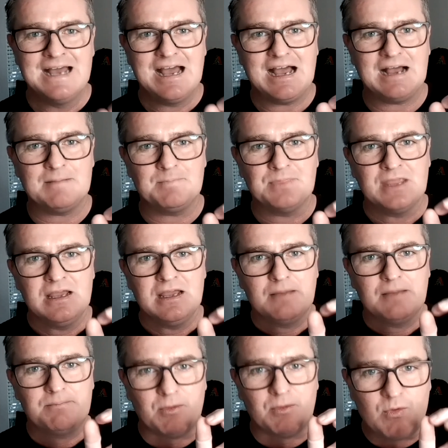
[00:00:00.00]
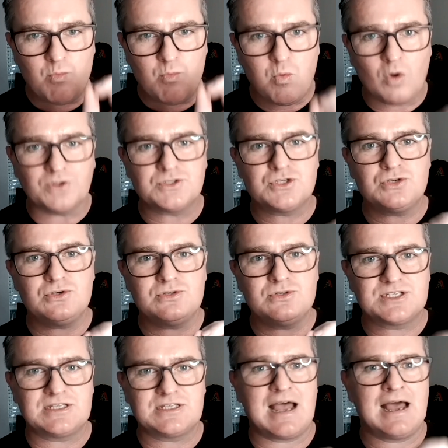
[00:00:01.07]
But we want to
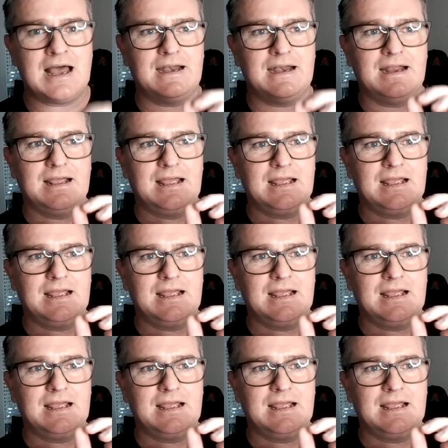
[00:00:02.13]
start